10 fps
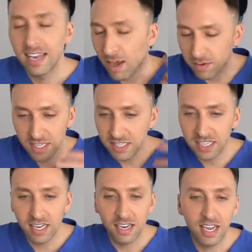Now it's like
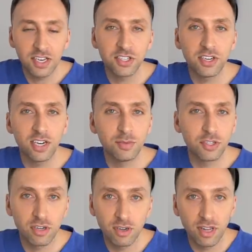second nature, and I'm
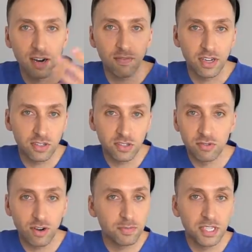sure a lot of like
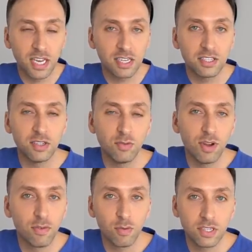scrub techs and
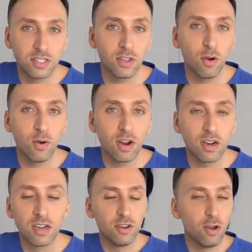whoever works in the
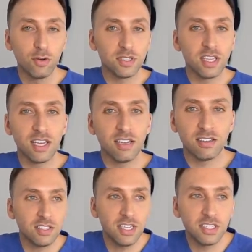OR knows that
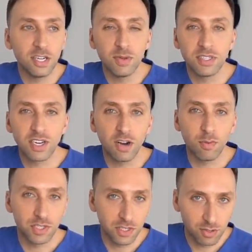it's easy to be
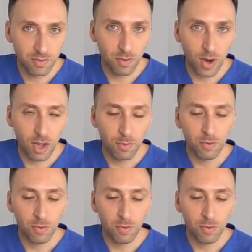sterile once you do it for a while.